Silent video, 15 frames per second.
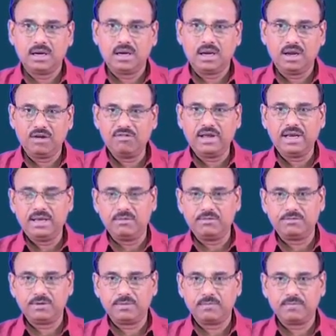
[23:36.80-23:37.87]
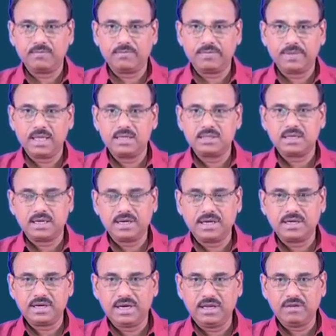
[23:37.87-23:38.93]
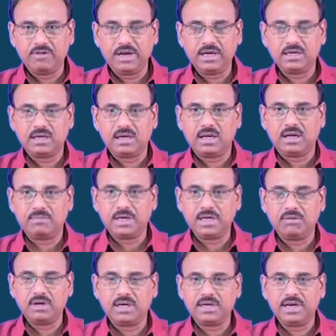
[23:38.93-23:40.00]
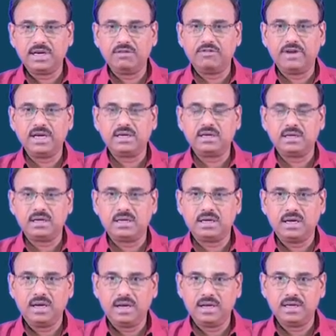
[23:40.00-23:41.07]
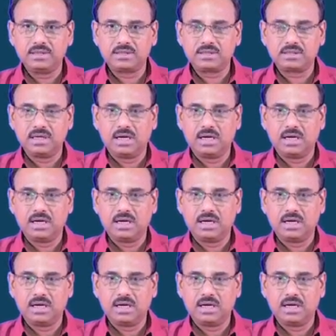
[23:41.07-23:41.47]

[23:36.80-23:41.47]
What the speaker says: even if certain training vector, a particular training vector is